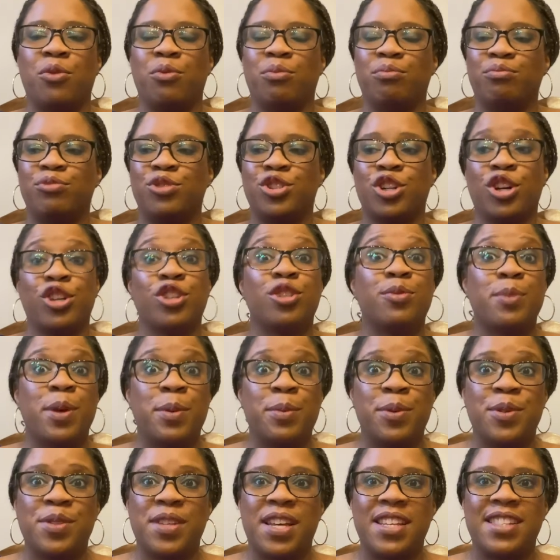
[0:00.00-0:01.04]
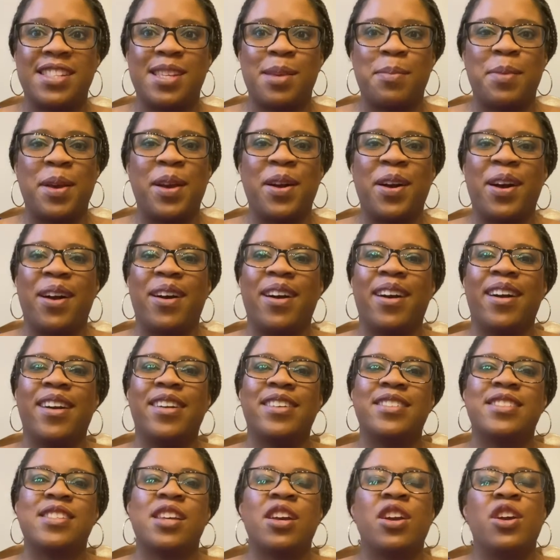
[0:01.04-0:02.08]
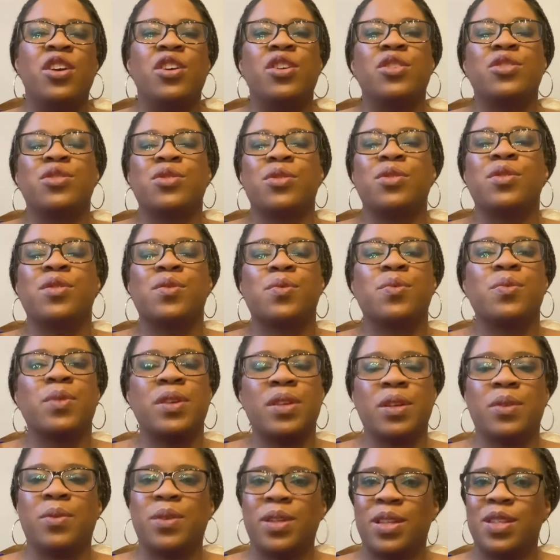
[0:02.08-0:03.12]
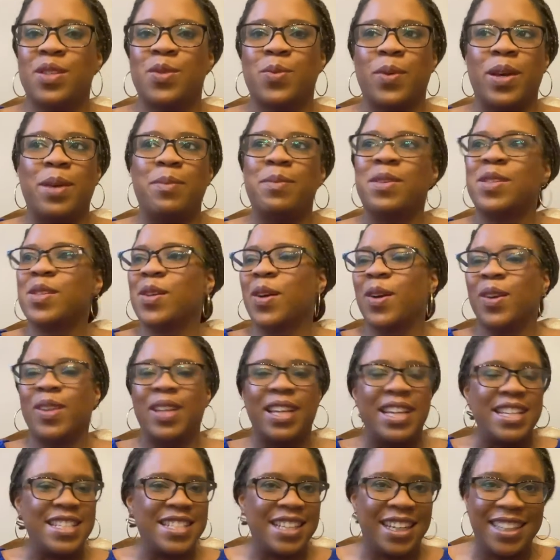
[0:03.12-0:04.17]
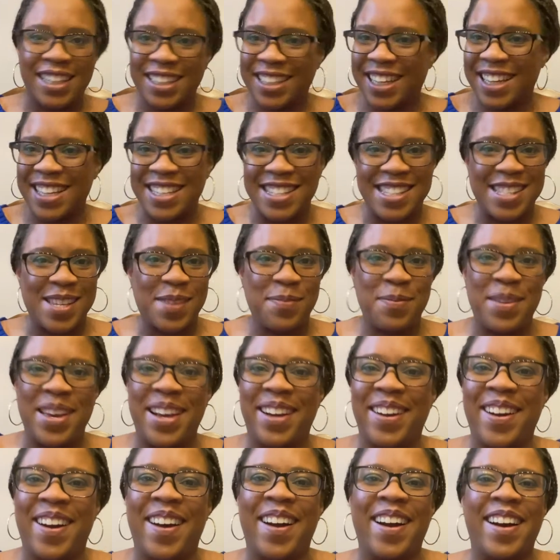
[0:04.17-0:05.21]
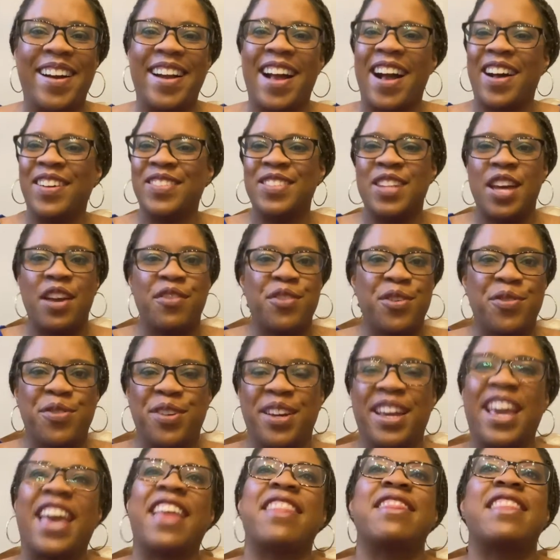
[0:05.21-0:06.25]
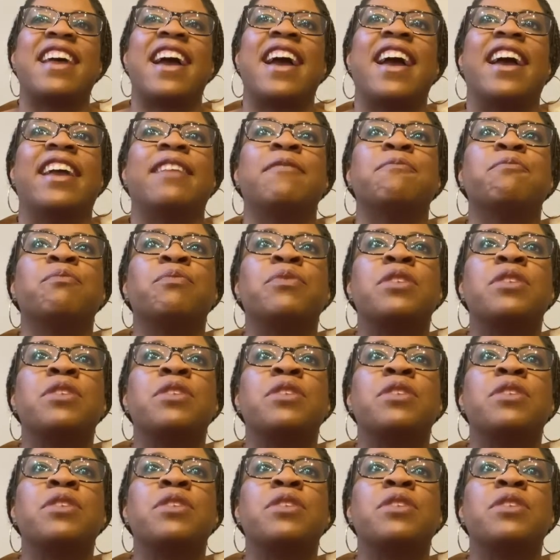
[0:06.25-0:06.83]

church members that sent me cards. So it was really, really sweet. Miss Erlene Duncan sent me a card. I'll never forget that.